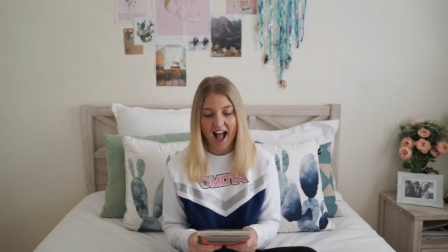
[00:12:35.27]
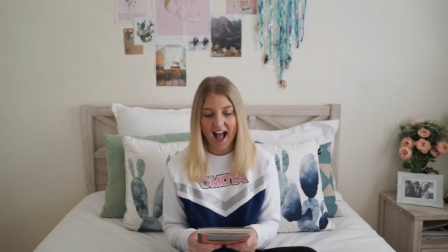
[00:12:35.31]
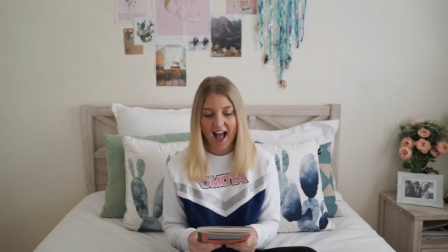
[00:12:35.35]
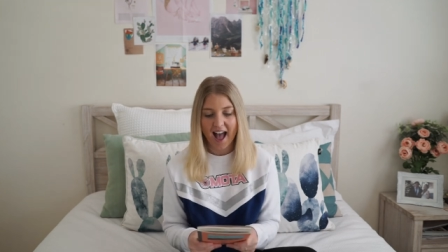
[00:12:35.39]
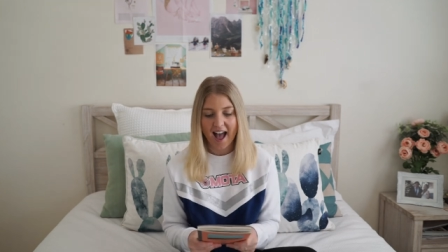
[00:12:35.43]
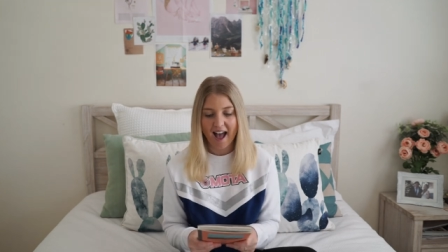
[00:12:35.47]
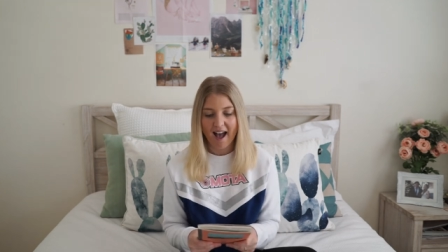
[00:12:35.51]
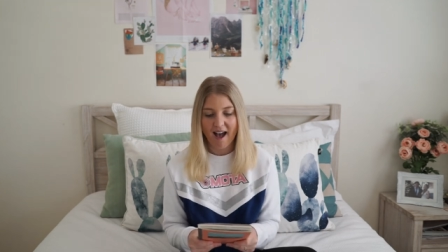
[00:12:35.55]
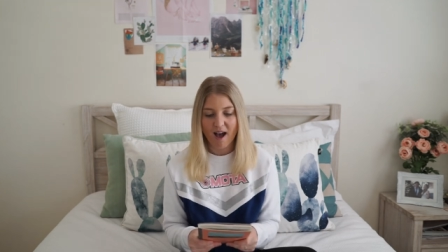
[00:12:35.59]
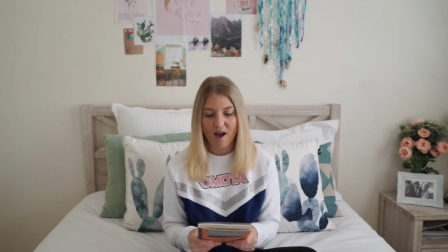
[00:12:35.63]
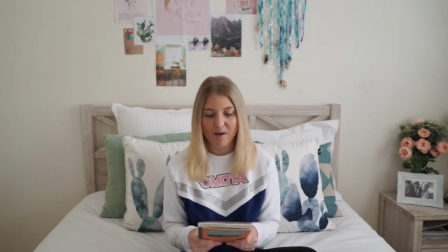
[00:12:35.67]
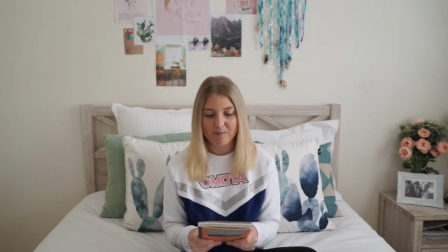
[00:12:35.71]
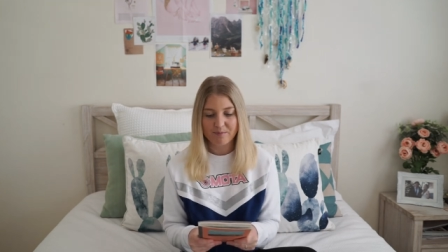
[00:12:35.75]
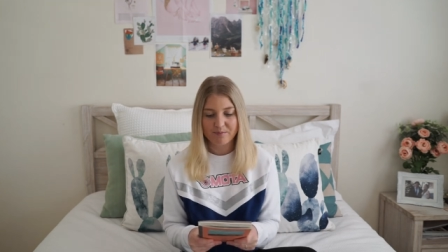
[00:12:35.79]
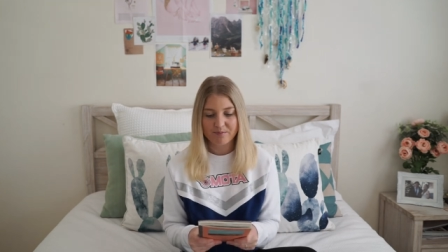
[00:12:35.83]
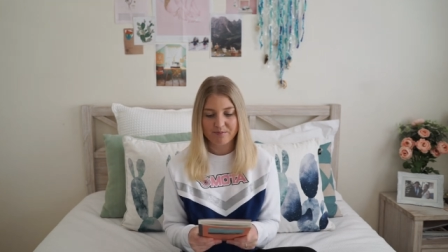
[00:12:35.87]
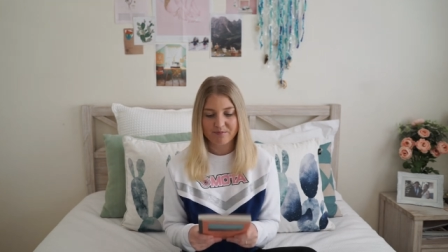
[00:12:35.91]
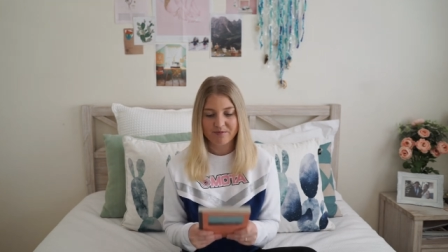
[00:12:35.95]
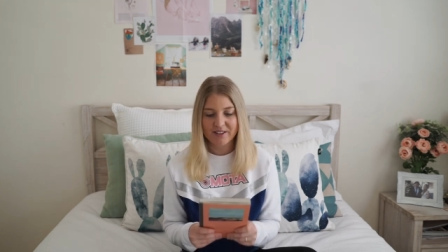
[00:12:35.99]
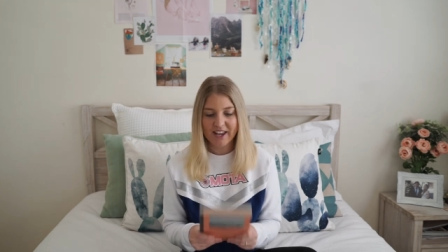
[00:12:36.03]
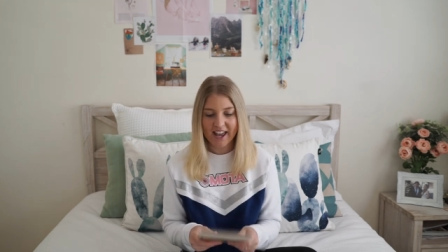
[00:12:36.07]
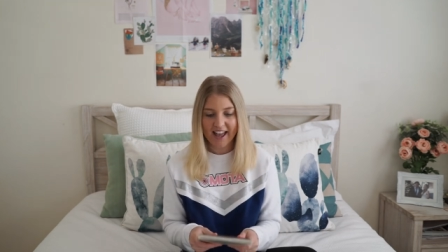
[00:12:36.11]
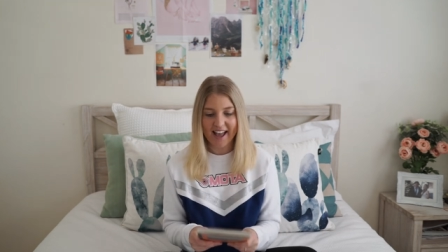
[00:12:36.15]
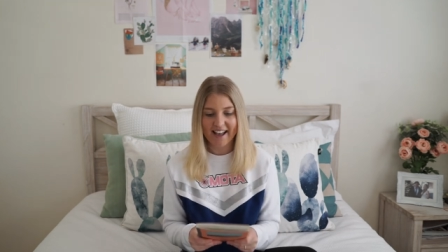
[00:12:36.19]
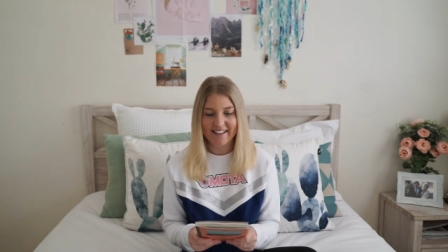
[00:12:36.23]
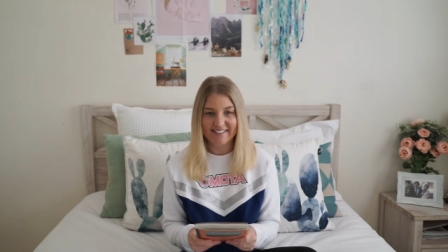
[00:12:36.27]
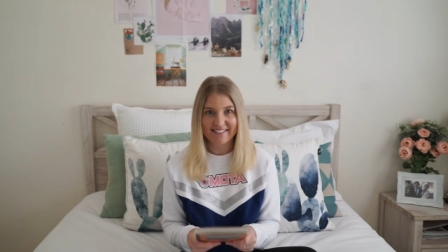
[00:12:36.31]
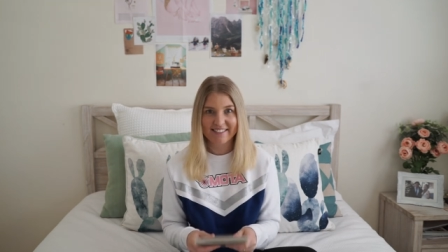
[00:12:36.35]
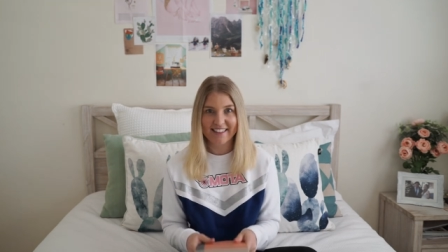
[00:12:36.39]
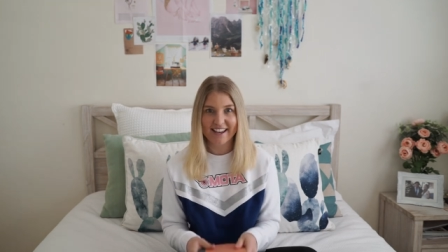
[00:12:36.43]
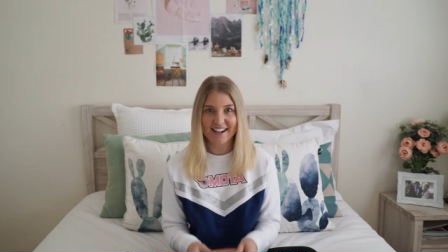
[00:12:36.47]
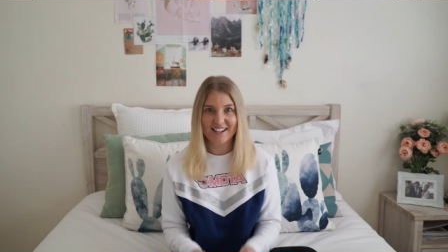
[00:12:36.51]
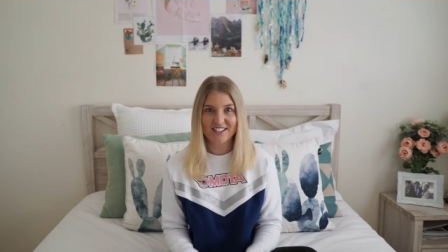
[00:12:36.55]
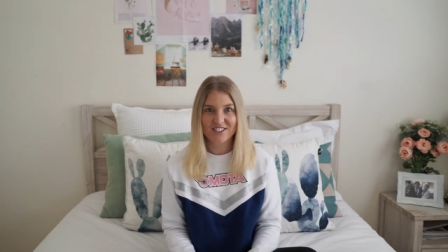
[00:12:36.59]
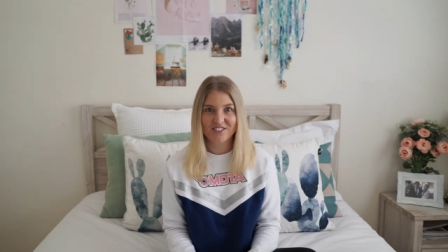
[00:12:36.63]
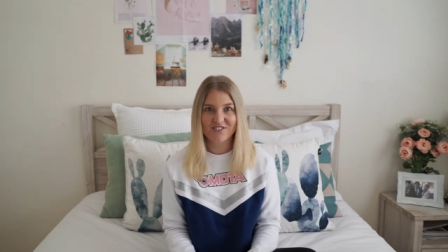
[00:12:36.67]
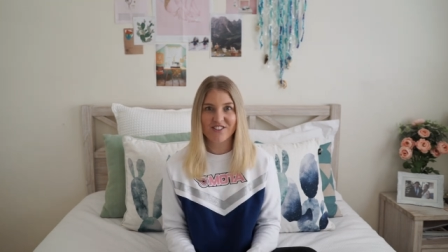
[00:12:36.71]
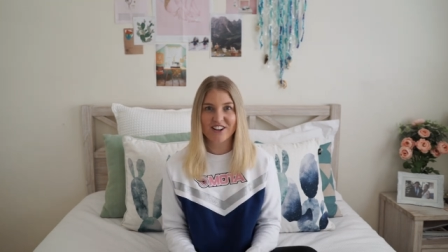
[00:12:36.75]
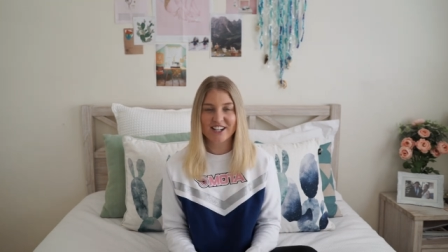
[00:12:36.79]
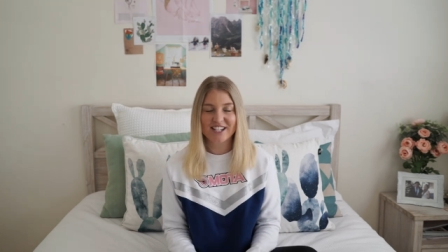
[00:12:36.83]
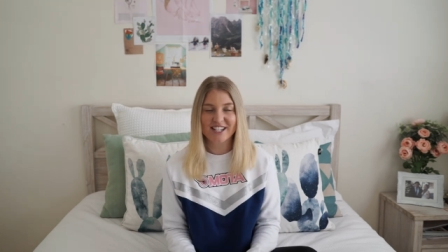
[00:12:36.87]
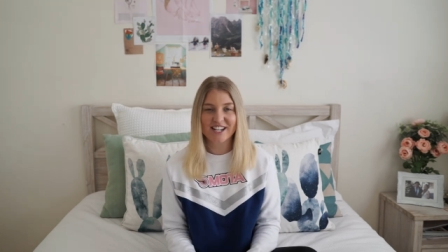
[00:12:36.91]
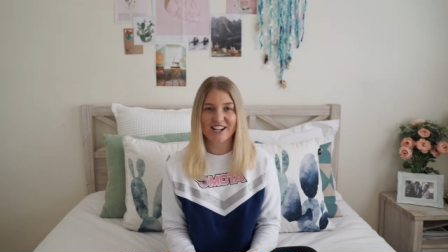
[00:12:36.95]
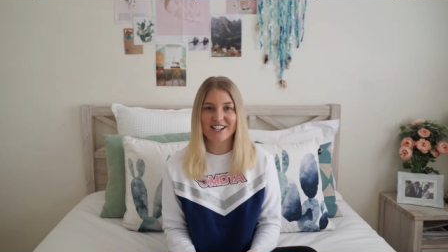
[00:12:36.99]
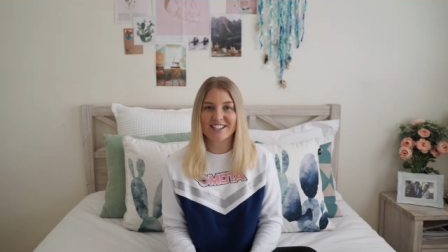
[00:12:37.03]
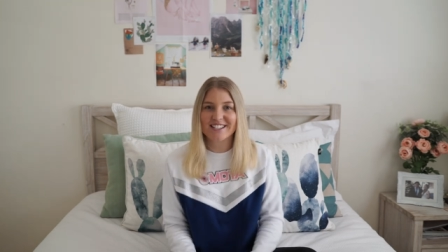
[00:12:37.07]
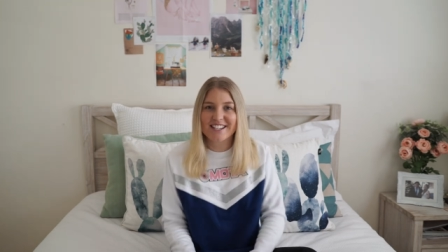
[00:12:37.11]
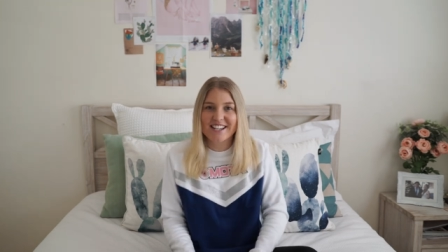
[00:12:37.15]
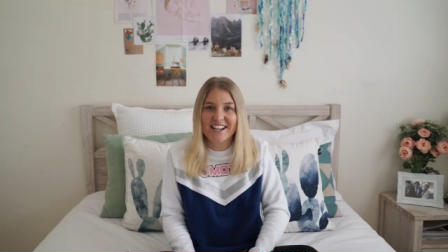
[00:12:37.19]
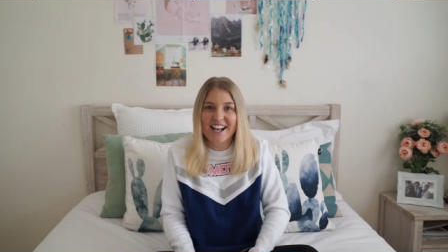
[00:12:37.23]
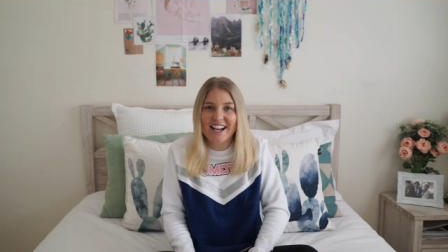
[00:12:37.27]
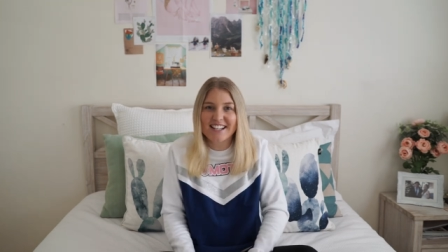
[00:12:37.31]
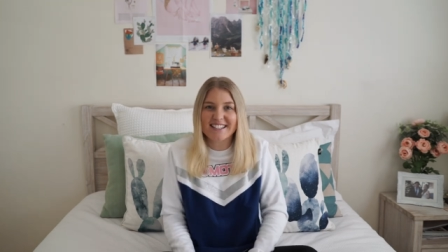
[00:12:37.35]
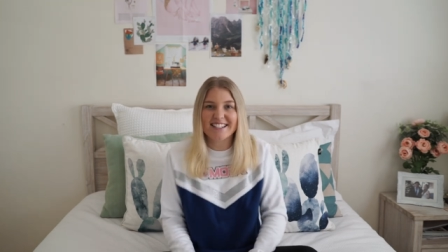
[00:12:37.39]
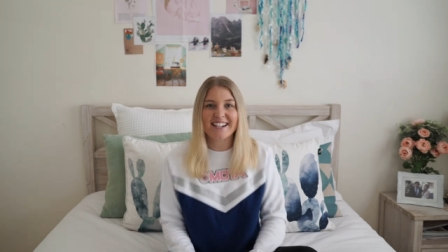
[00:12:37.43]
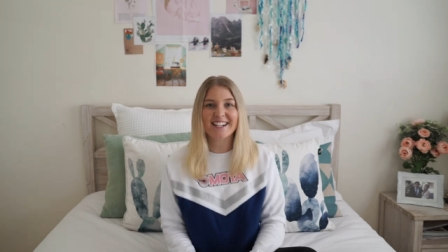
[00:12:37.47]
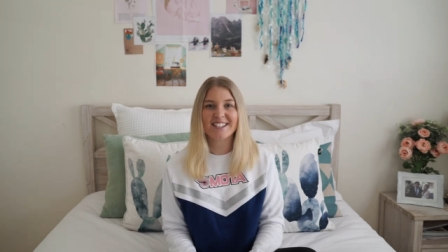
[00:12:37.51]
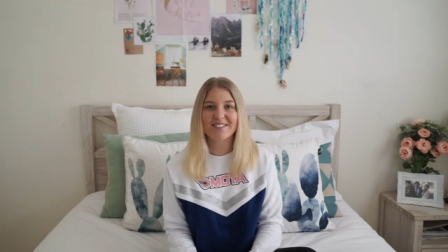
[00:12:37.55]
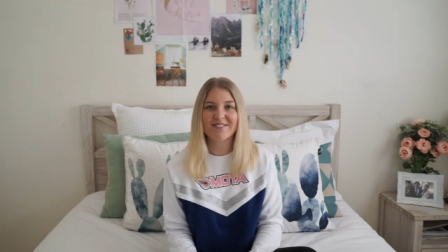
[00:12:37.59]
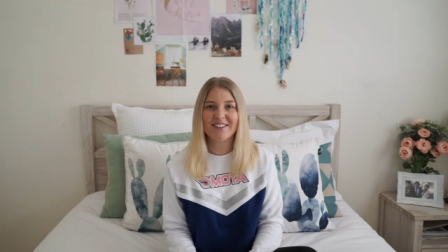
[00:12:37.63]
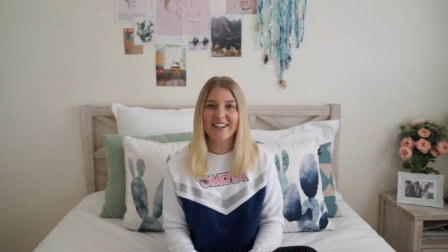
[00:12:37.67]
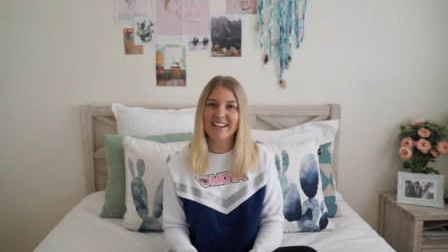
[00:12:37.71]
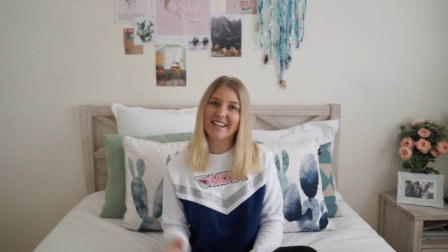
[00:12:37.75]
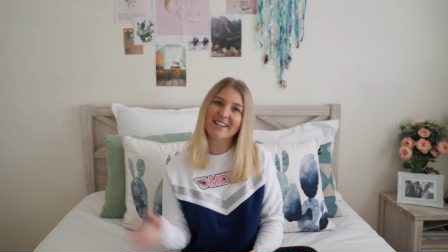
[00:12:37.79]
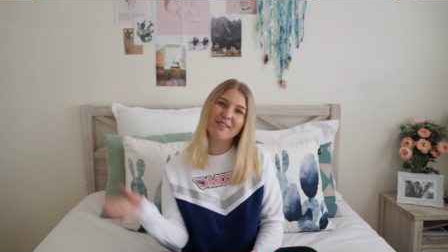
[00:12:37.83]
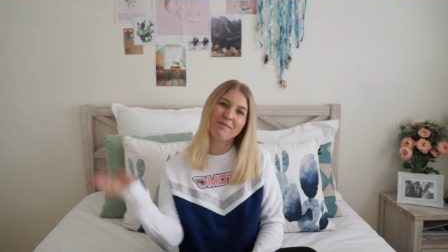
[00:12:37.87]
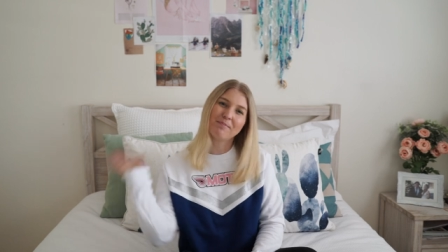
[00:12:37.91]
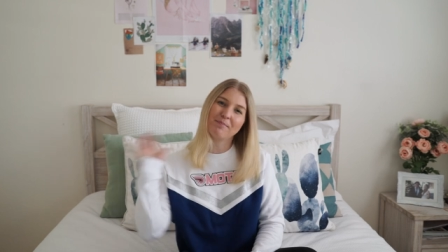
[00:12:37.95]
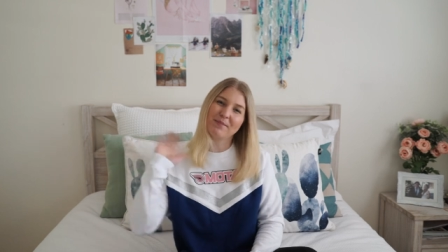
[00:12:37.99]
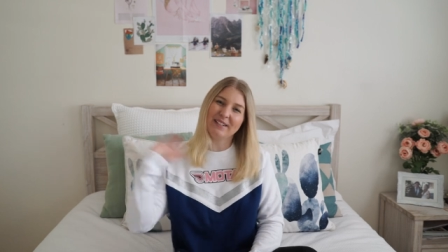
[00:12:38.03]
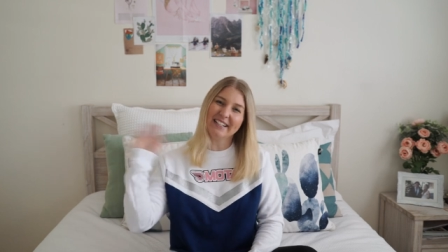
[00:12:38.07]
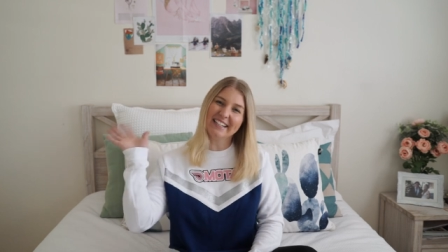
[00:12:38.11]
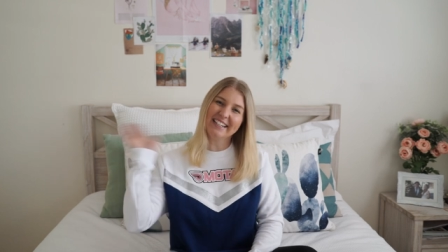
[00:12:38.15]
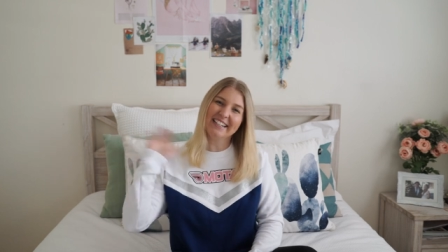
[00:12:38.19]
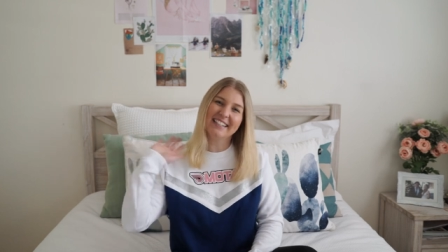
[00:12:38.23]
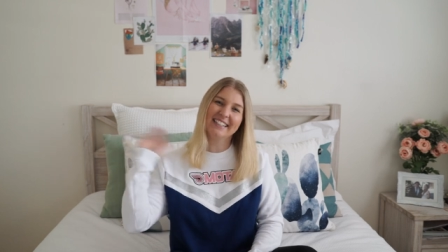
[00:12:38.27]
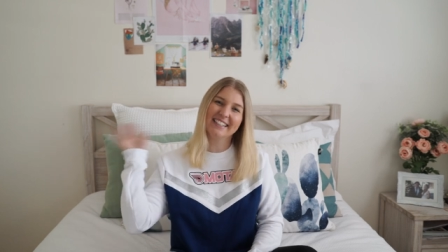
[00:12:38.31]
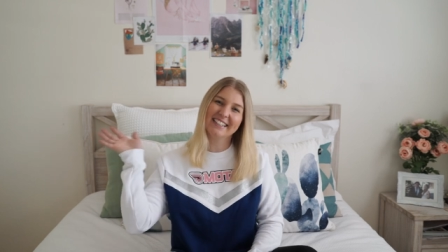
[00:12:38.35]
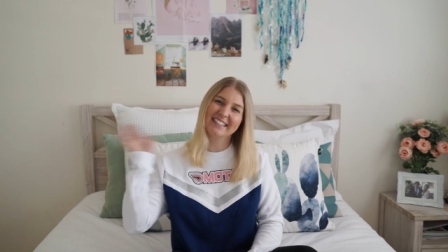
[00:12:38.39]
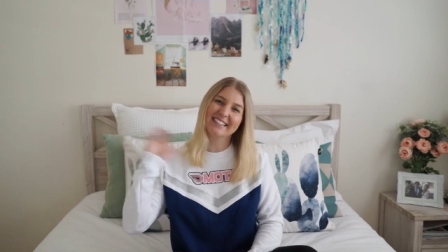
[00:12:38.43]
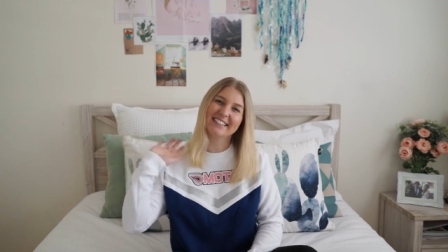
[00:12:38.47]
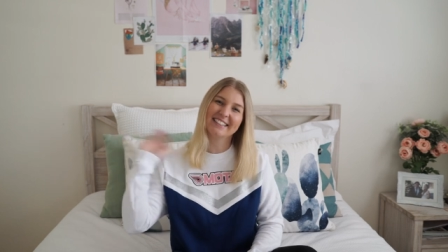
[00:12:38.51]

Um, yeah, thanks for watching. I'll see you guys next week. Bye.